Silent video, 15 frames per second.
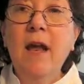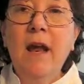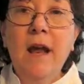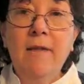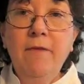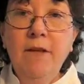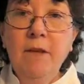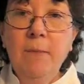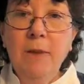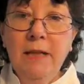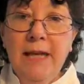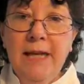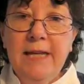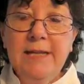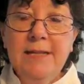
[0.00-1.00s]
And then a
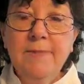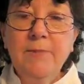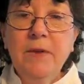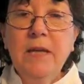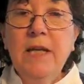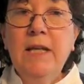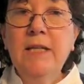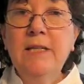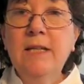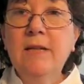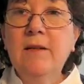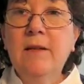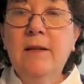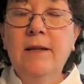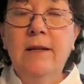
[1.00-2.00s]
place. Is
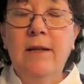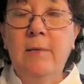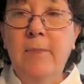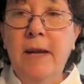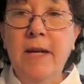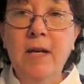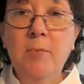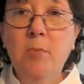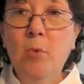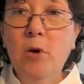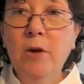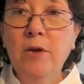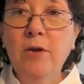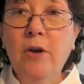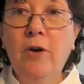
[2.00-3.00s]
it in a made-up
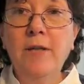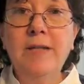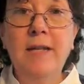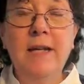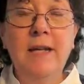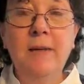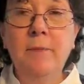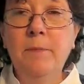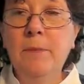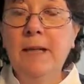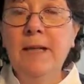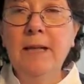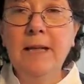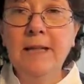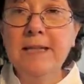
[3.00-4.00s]
world, or is it any
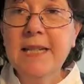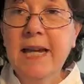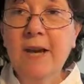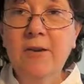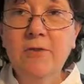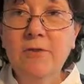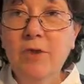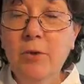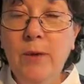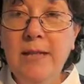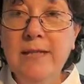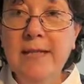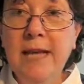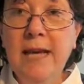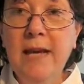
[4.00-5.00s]
little town in
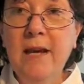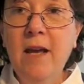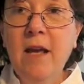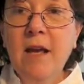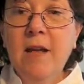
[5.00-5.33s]
USA?